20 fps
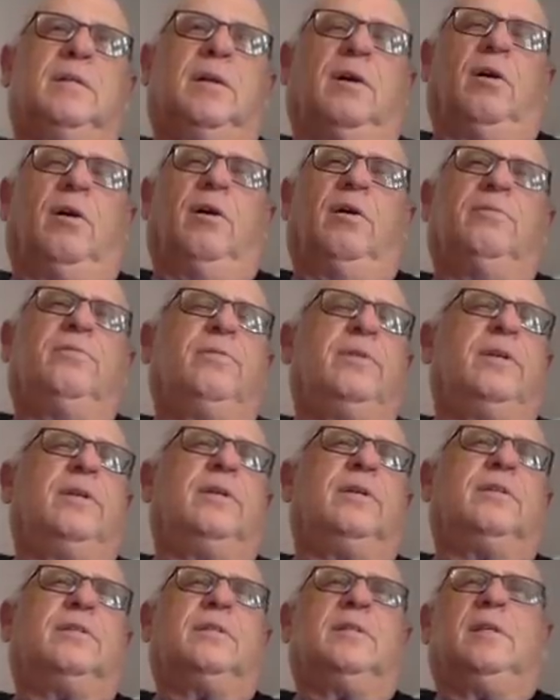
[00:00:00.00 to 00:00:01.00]
offering
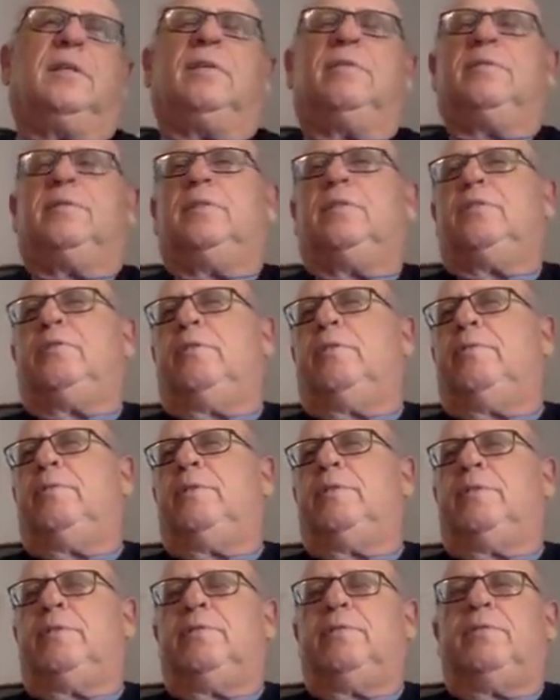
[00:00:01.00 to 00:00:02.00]
ourselves as
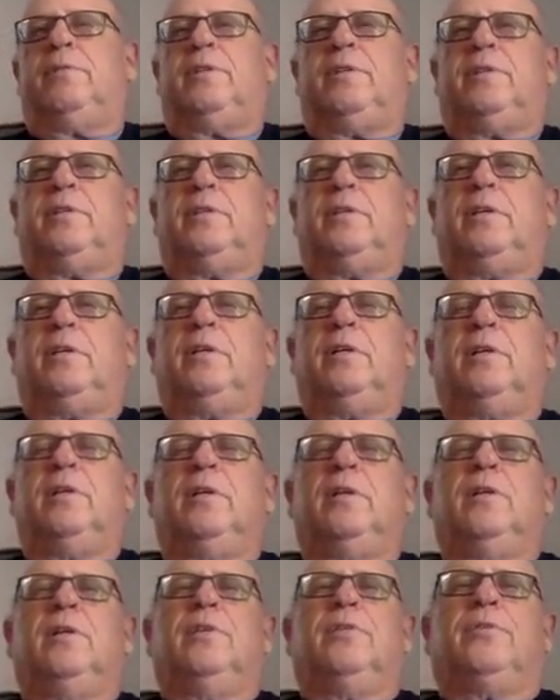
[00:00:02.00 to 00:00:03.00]
servants of Krishna
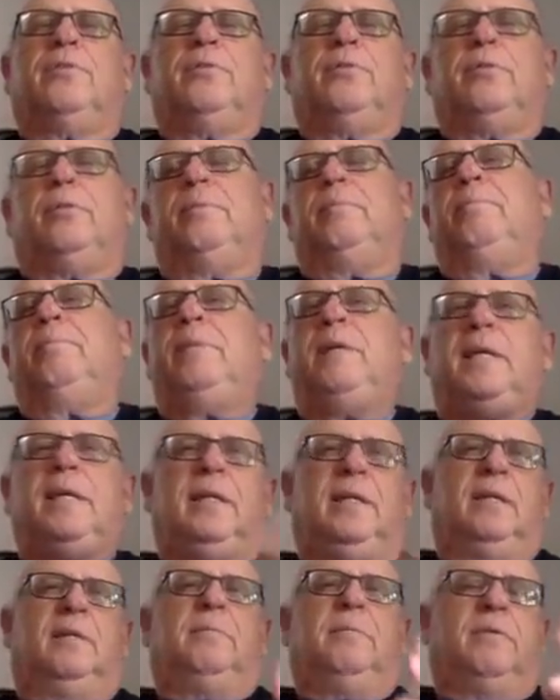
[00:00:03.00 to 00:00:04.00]
through the
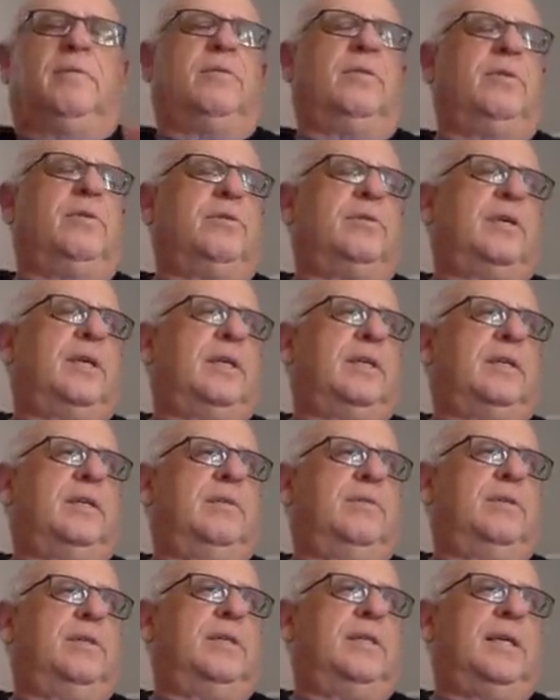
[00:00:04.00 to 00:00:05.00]
medium of those
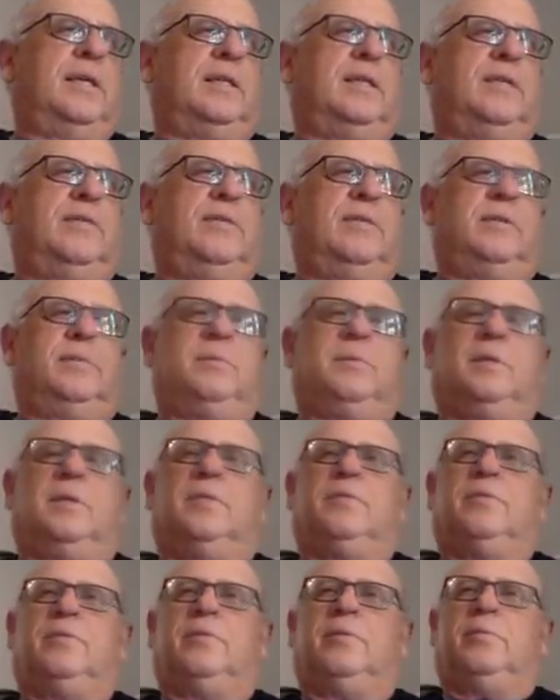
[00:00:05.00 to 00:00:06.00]
activities. The activities
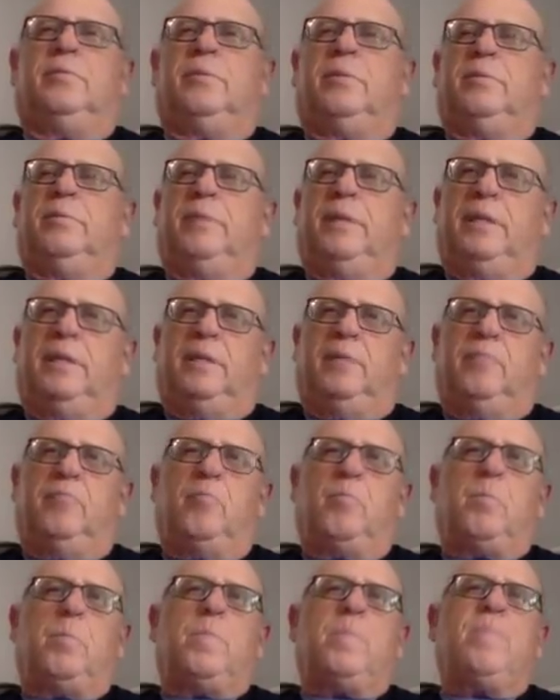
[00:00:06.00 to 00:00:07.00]
themselves are simply a medium.
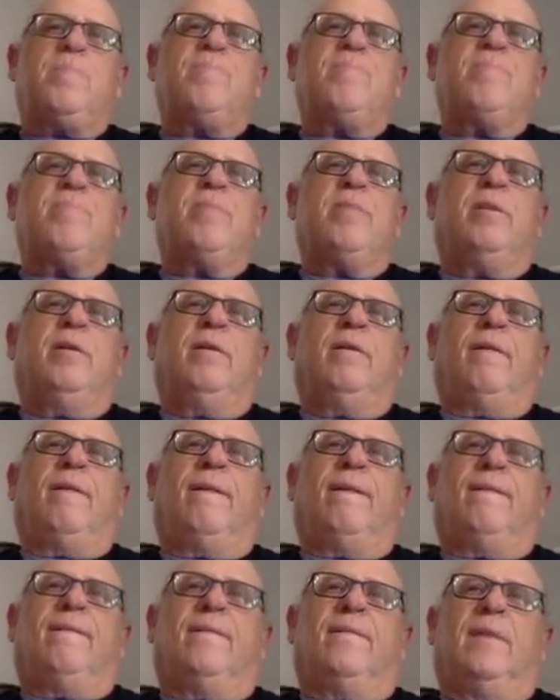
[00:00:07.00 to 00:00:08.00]

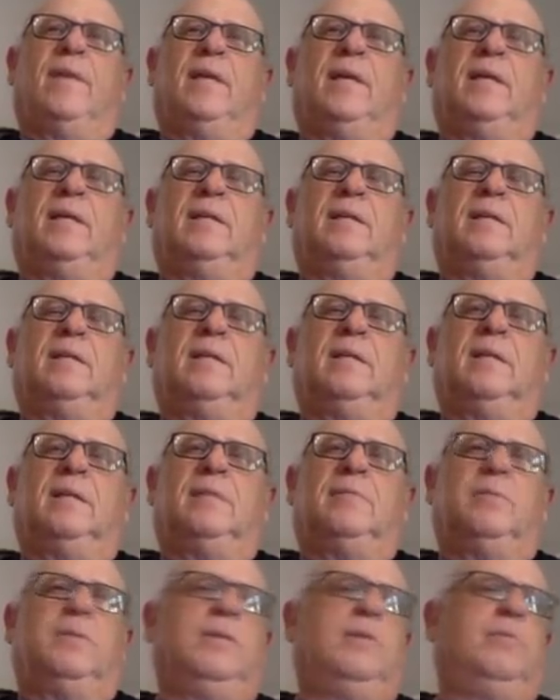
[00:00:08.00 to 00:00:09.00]
And as we know,